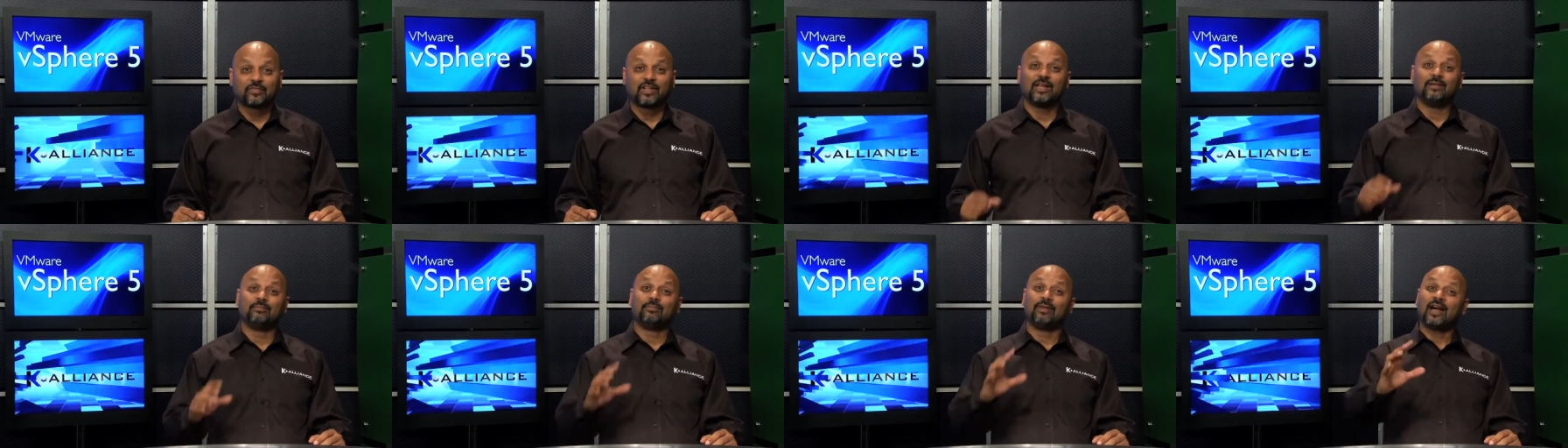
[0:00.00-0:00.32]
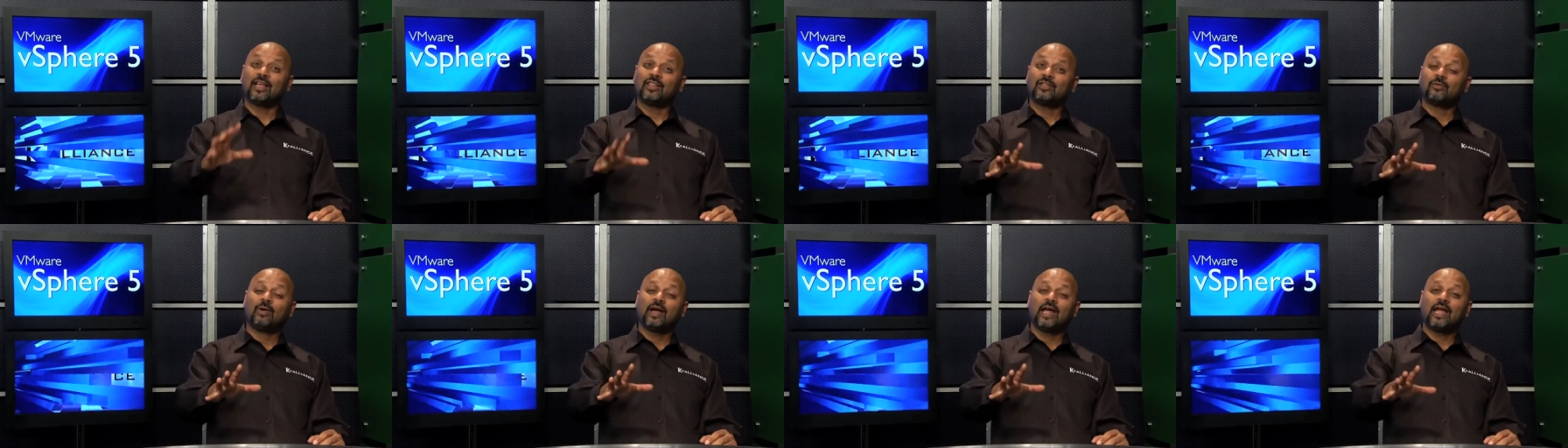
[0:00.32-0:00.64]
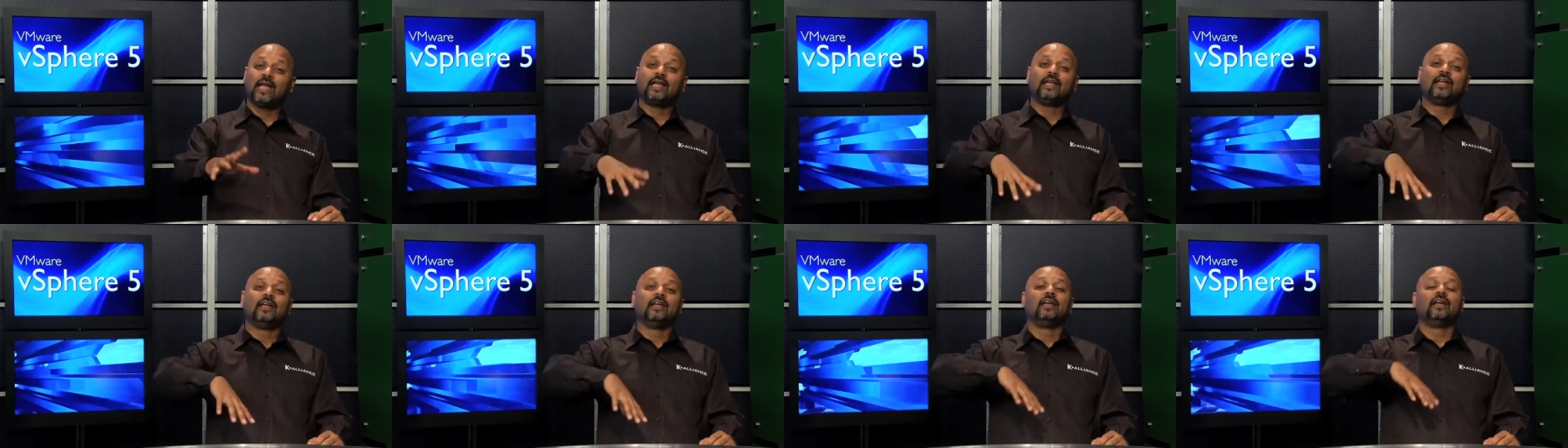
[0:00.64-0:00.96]
And by the
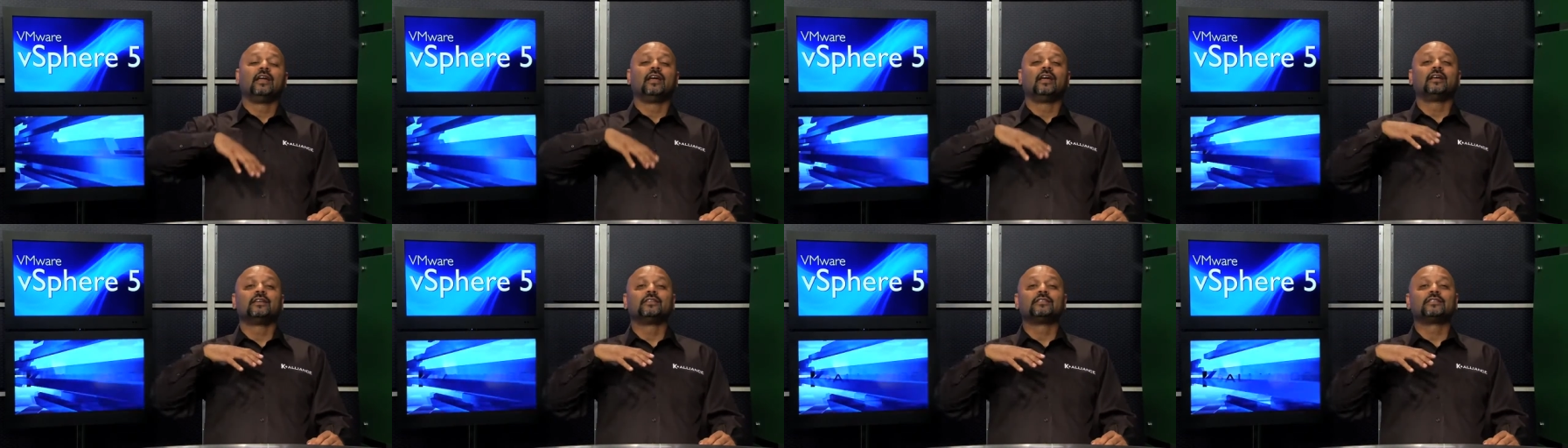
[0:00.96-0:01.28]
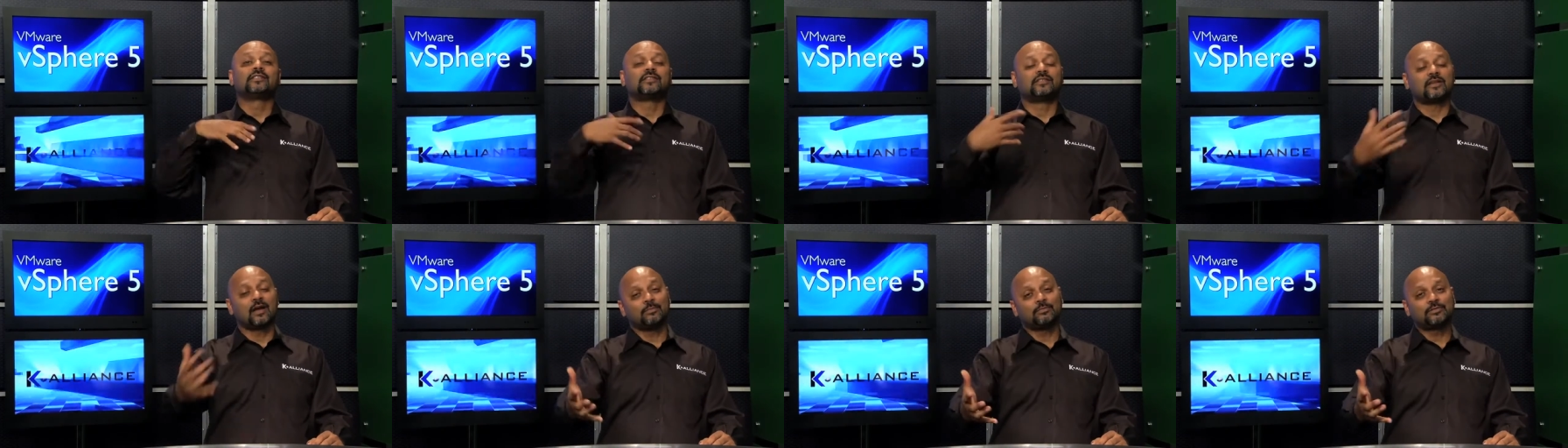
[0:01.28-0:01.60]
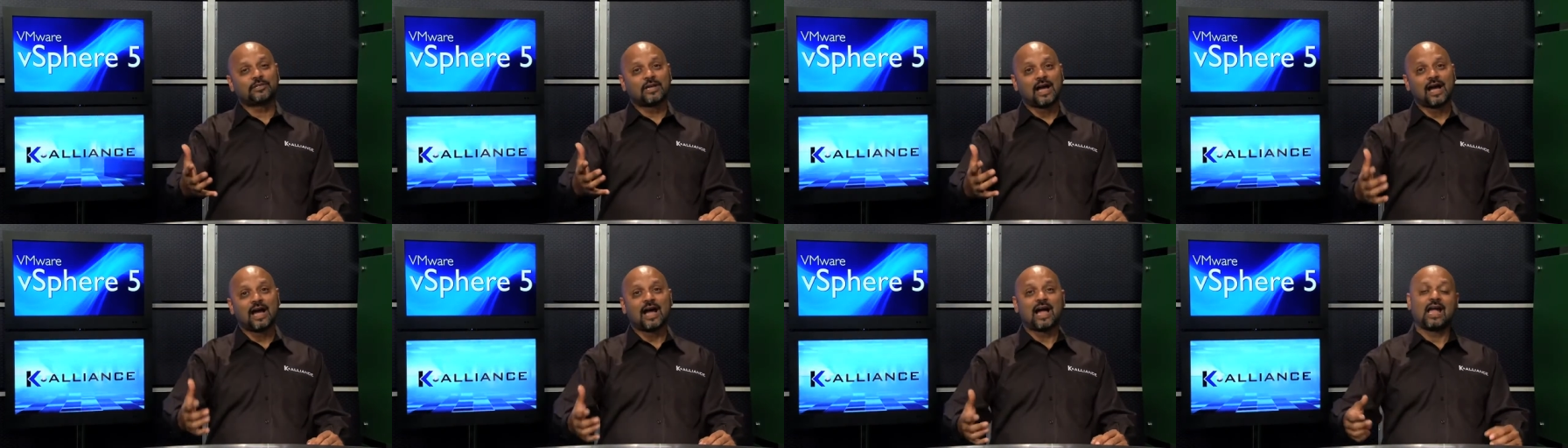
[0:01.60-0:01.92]
way,
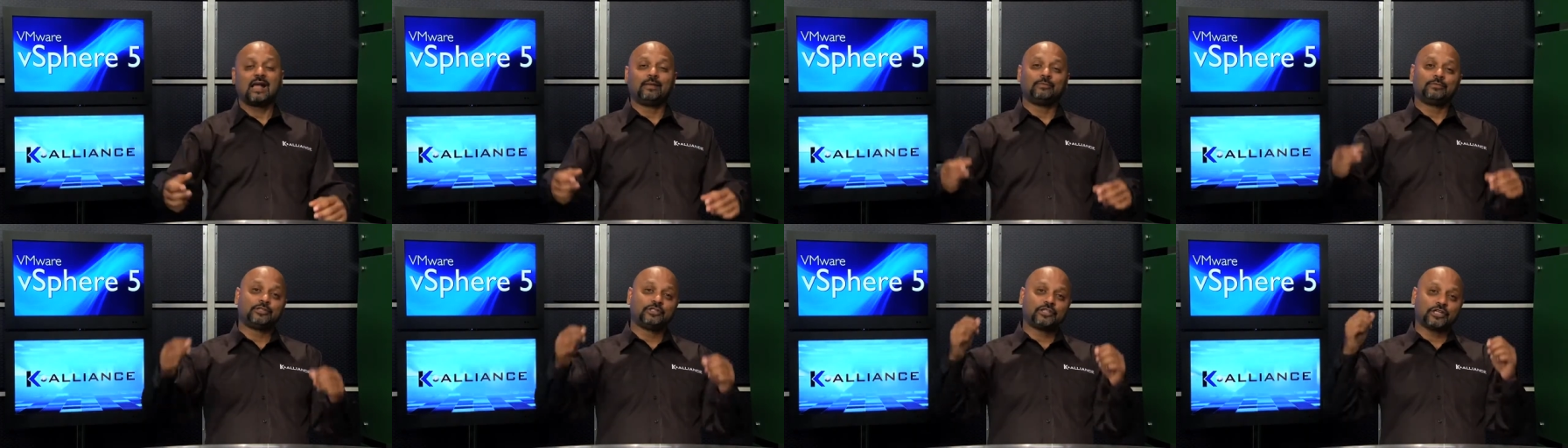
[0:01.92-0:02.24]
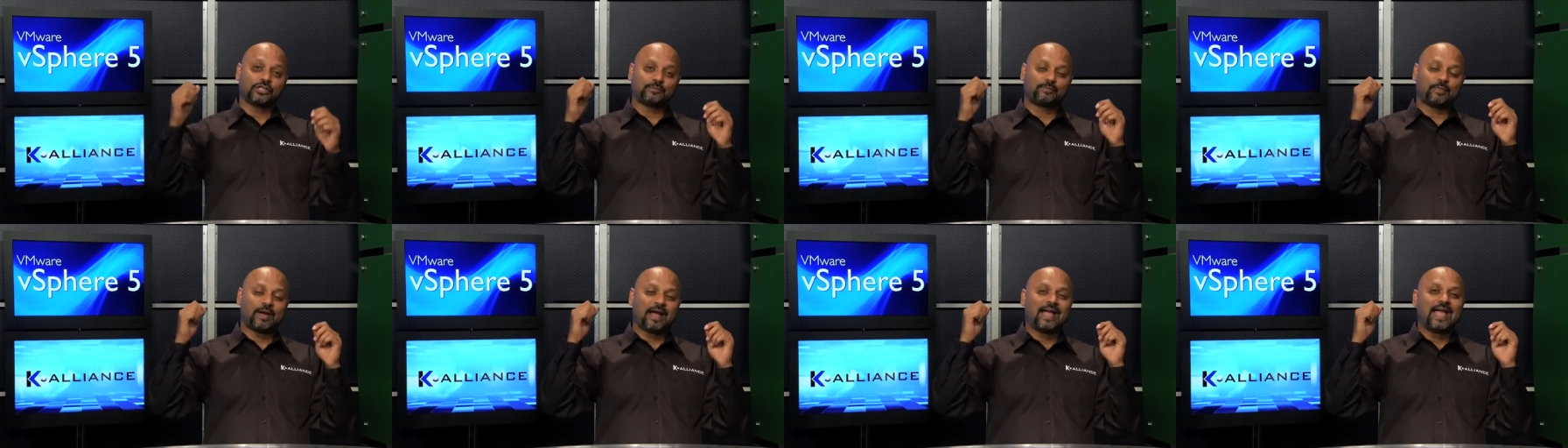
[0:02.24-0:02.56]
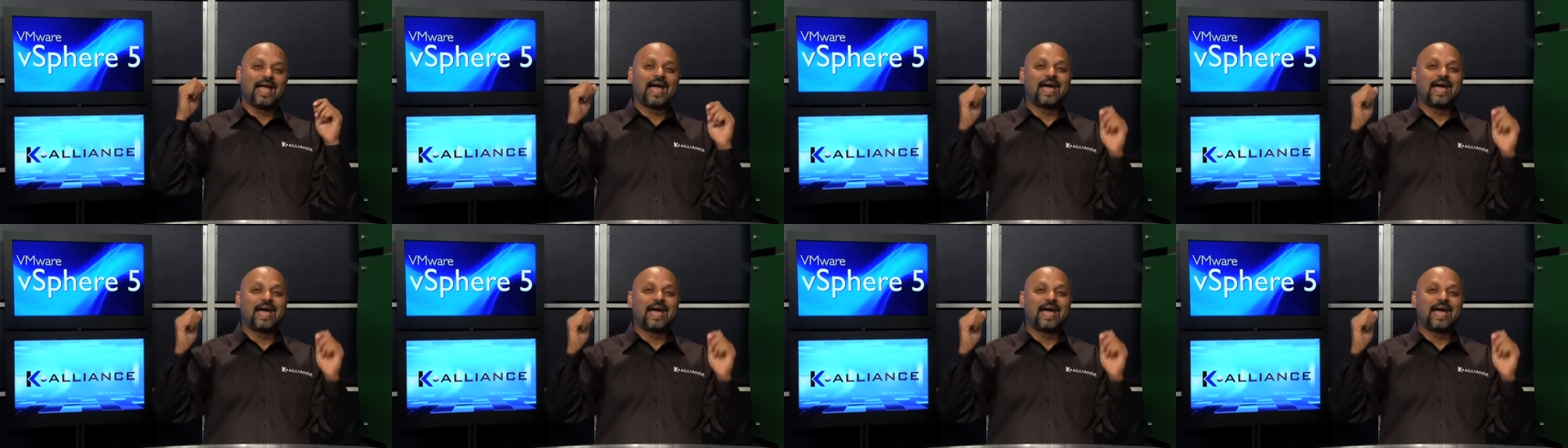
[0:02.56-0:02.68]
sometimes just by